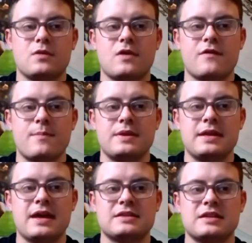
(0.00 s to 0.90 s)
Rafa
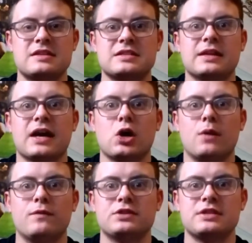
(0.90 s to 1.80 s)
Benitez instilled that
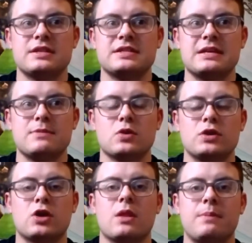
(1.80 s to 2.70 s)
confidence in the team. You know,
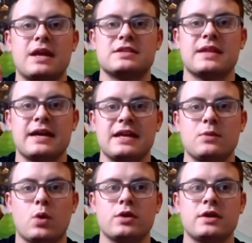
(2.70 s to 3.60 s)
he got the players in that he
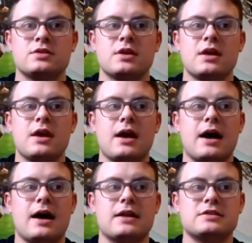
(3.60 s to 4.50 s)
wanted,
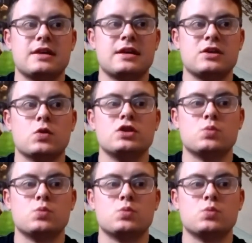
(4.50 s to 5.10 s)
and you know, he's